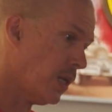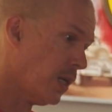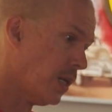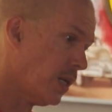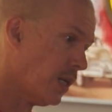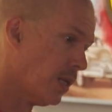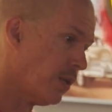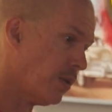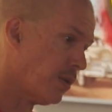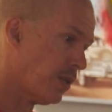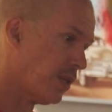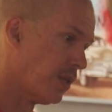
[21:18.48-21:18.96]

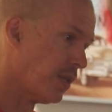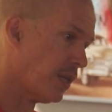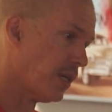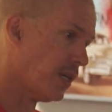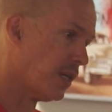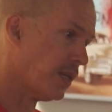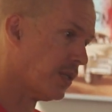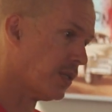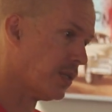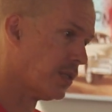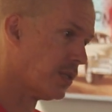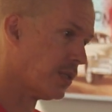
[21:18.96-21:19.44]
a lot of the
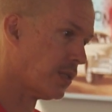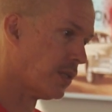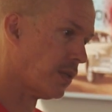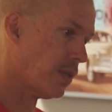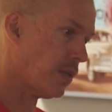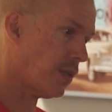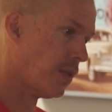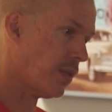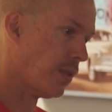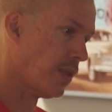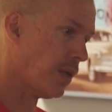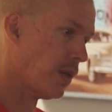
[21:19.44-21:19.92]
artists
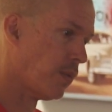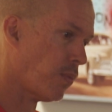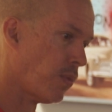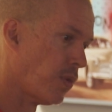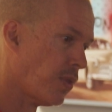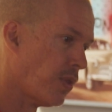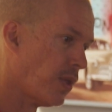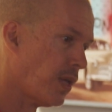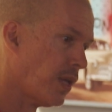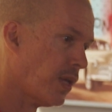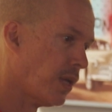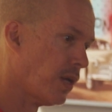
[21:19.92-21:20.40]
that were
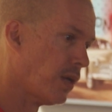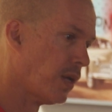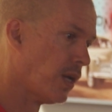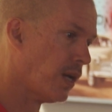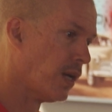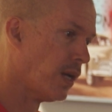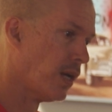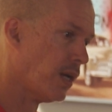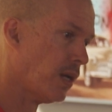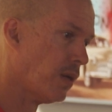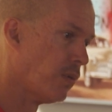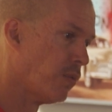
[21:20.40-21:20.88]
there
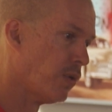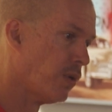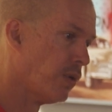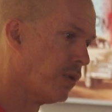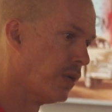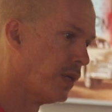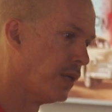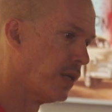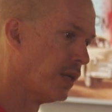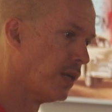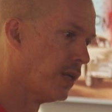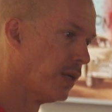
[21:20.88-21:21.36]
uh,
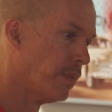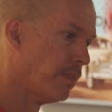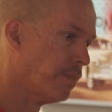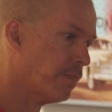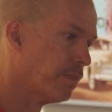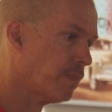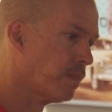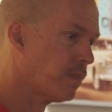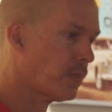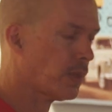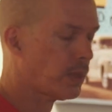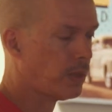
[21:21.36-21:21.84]
were in,
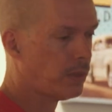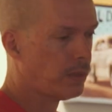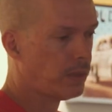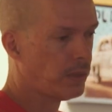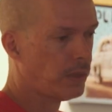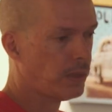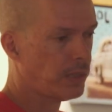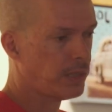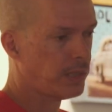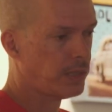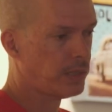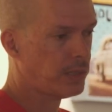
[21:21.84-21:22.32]
um,
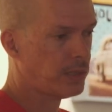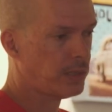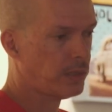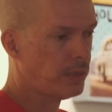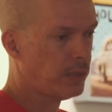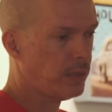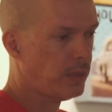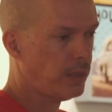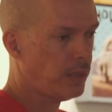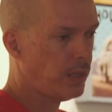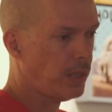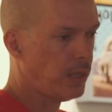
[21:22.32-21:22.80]
I guess,
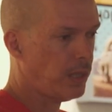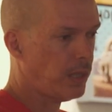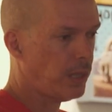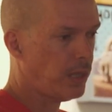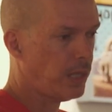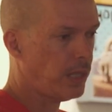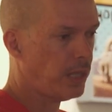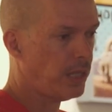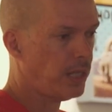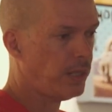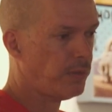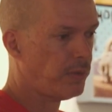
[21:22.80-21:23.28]

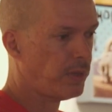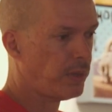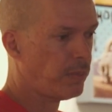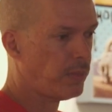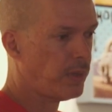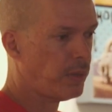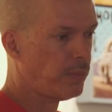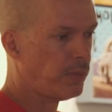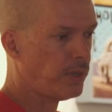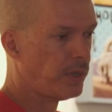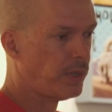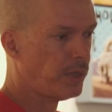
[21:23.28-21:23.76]
in living
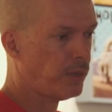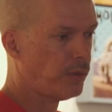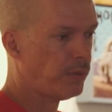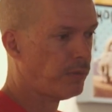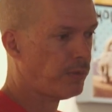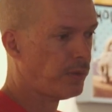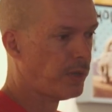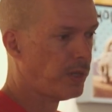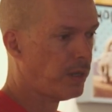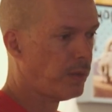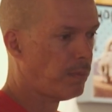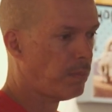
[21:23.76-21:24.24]
memory
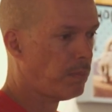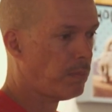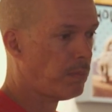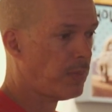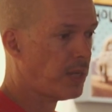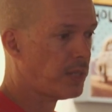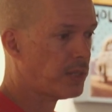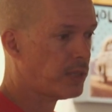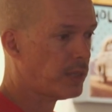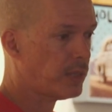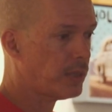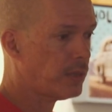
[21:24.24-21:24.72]
of um,
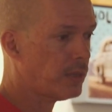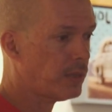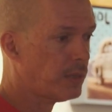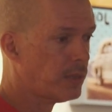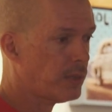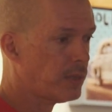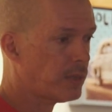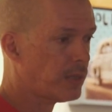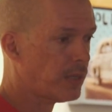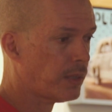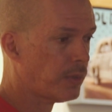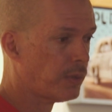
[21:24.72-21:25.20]

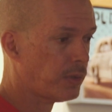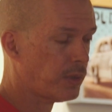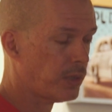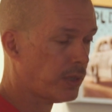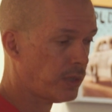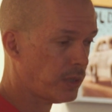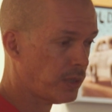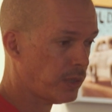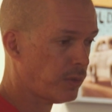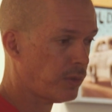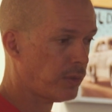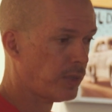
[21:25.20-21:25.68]
massacres. They were,
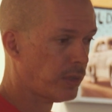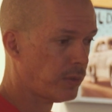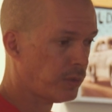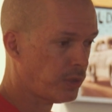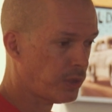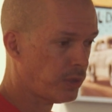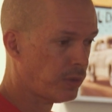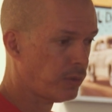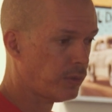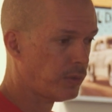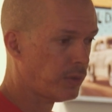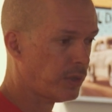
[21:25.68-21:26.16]
they were
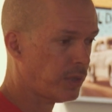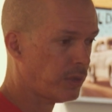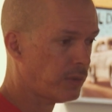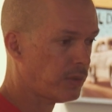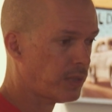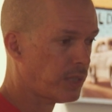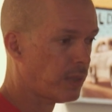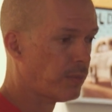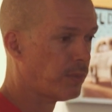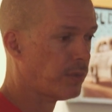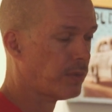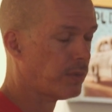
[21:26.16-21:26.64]
children and
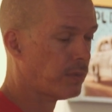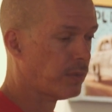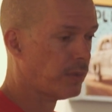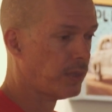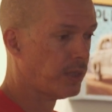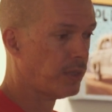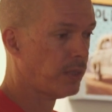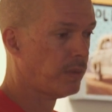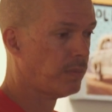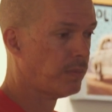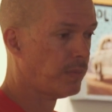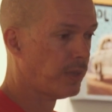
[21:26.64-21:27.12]
some,
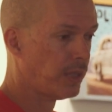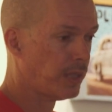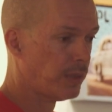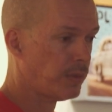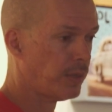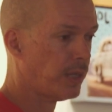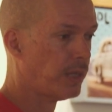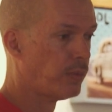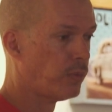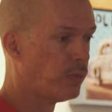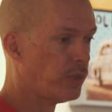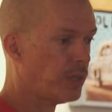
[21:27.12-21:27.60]
you know,
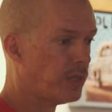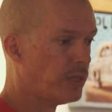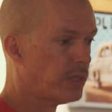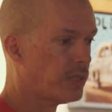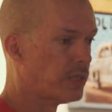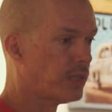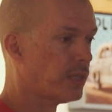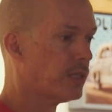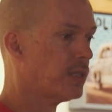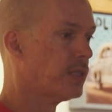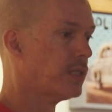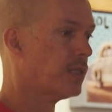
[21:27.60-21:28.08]
had, had
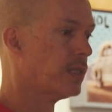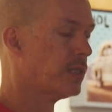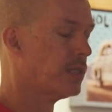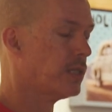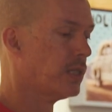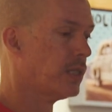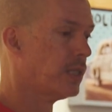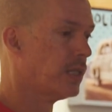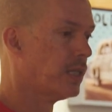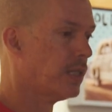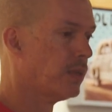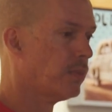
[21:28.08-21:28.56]
witnessed these things
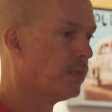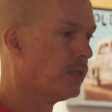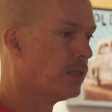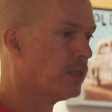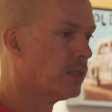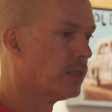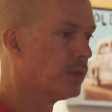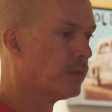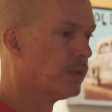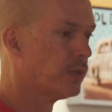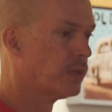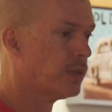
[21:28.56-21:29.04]
in the
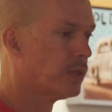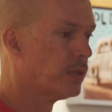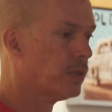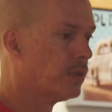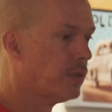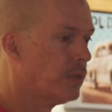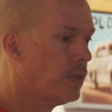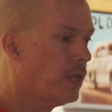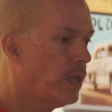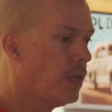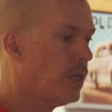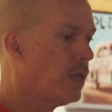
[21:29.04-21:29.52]
Kimberleys as well
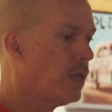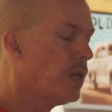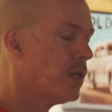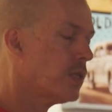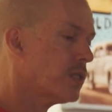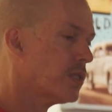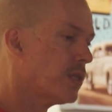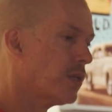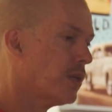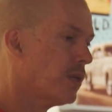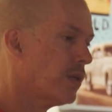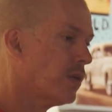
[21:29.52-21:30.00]
too.
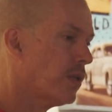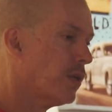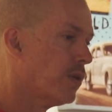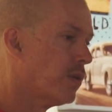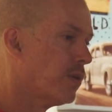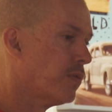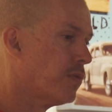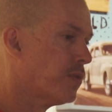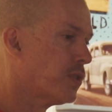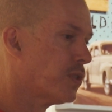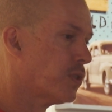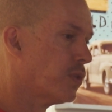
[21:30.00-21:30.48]
So there are a lot
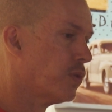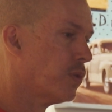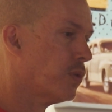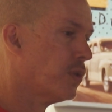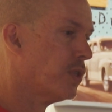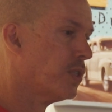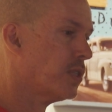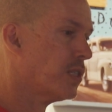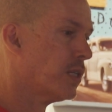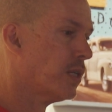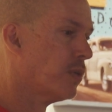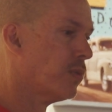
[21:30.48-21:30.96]
of
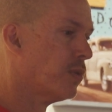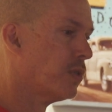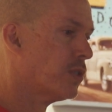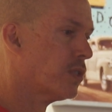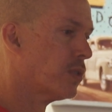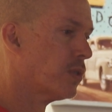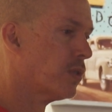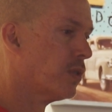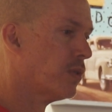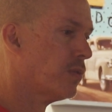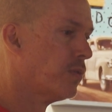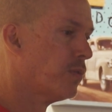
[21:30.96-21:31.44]
stories that were
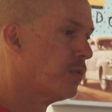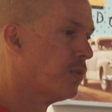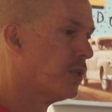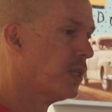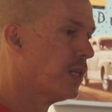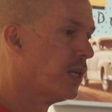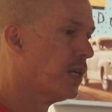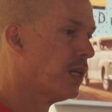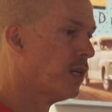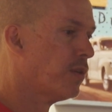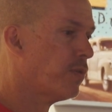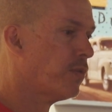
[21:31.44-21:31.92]
sort of
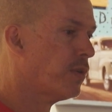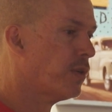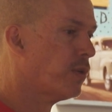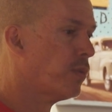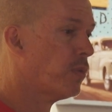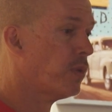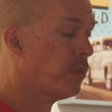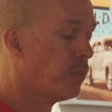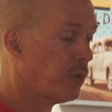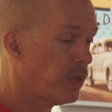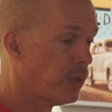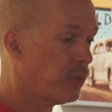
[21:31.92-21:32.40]
really heartfelt.
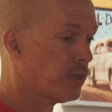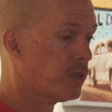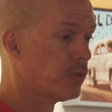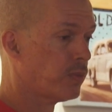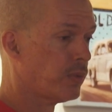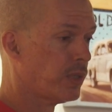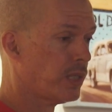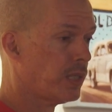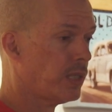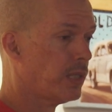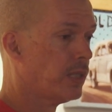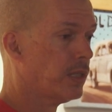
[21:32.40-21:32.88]
When I was
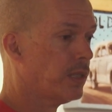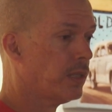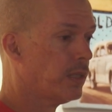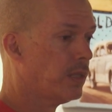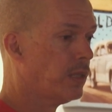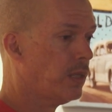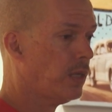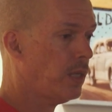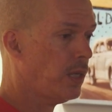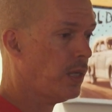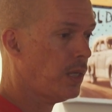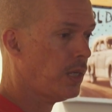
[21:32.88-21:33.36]
really
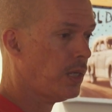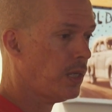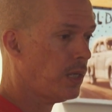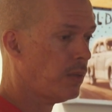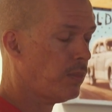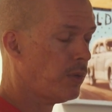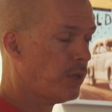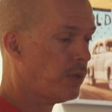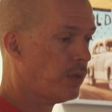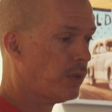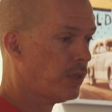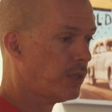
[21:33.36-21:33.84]
young,
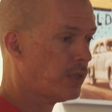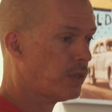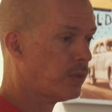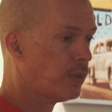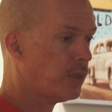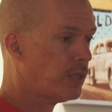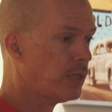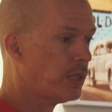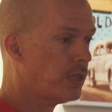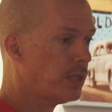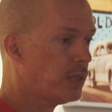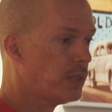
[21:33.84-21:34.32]
in my early
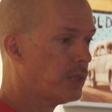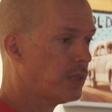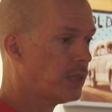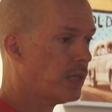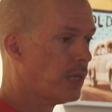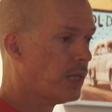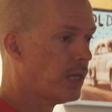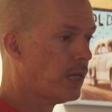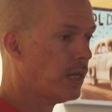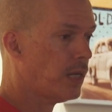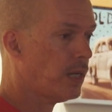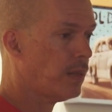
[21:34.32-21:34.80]
20s,
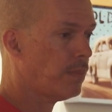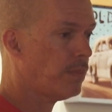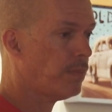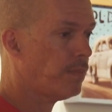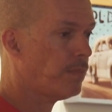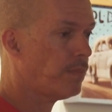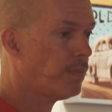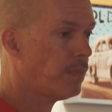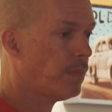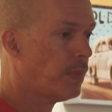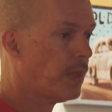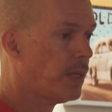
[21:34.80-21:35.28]

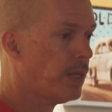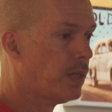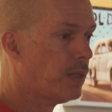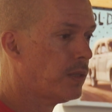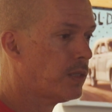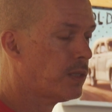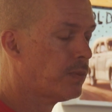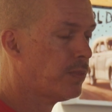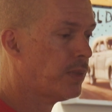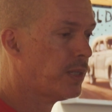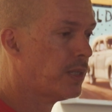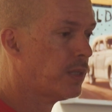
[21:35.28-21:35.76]
yeah,
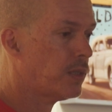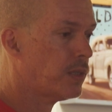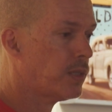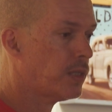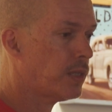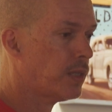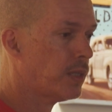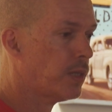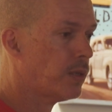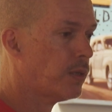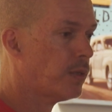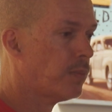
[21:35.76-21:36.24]
speaking
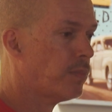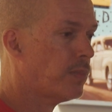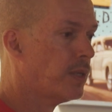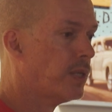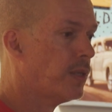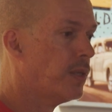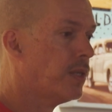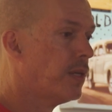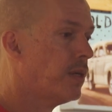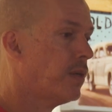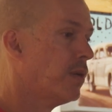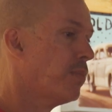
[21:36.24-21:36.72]
to the old
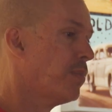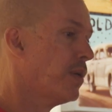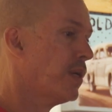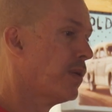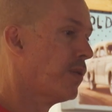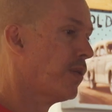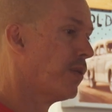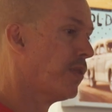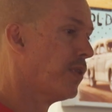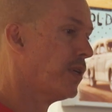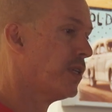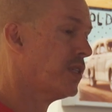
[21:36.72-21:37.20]
men there
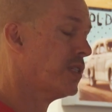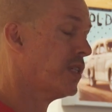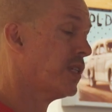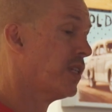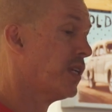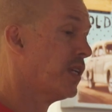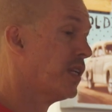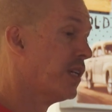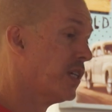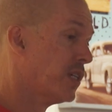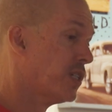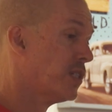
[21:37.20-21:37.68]
about things that
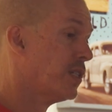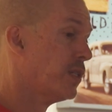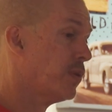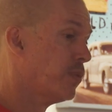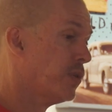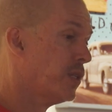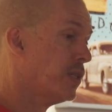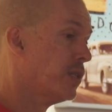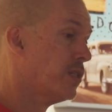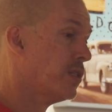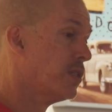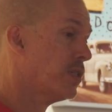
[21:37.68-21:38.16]
they'd actually
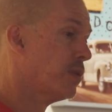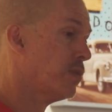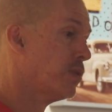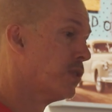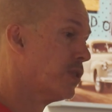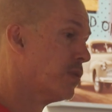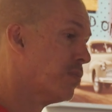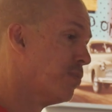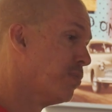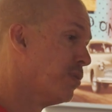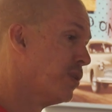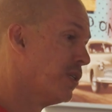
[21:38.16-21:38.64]
witnessed, it
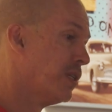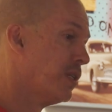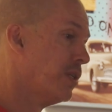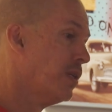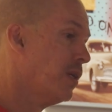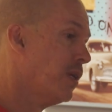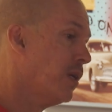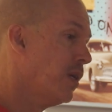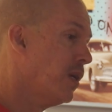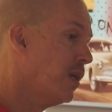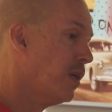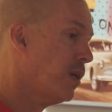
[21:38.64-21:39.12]
was pretty,
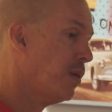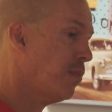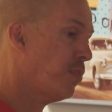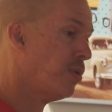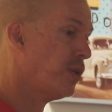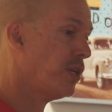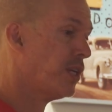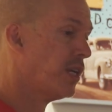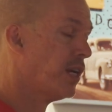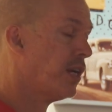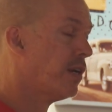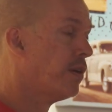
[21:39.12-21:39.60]

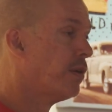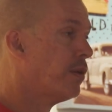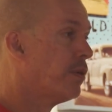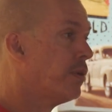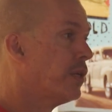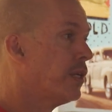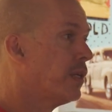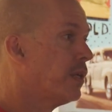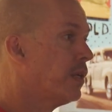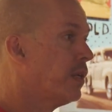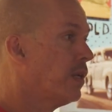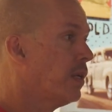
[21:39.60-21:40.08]
pretty
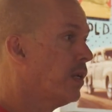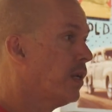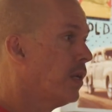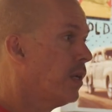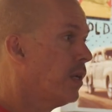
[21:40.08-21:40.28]
harrowing.